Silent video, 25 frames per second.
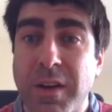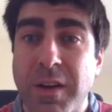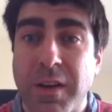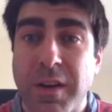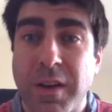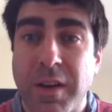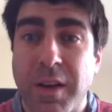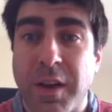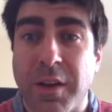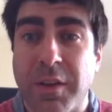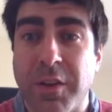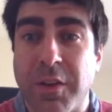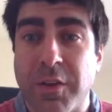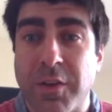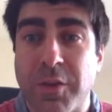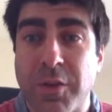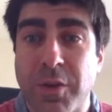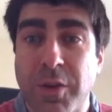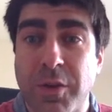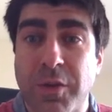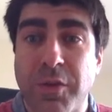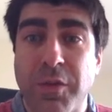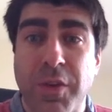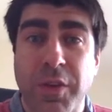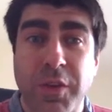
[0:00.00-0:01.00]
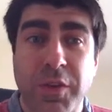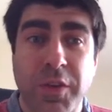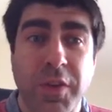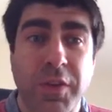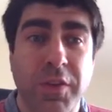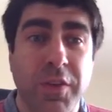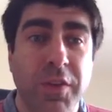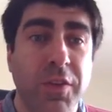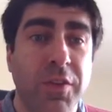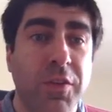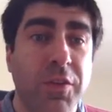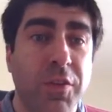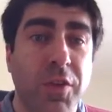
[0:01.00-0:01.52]
in the School of
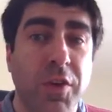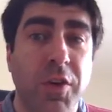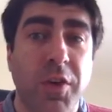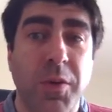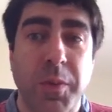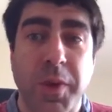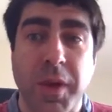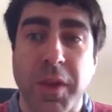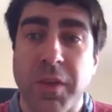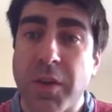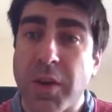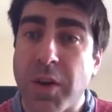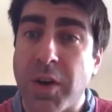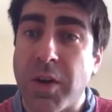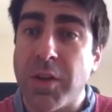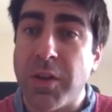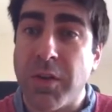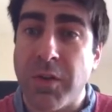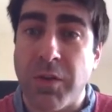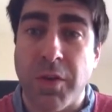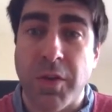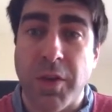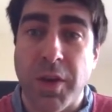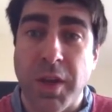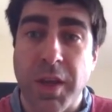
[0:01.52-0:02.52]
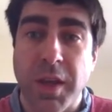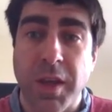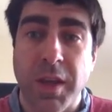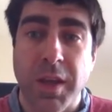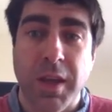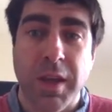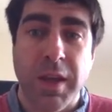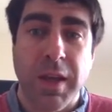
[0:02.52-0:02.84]
Physics and Astronomy at Cardiff Uni,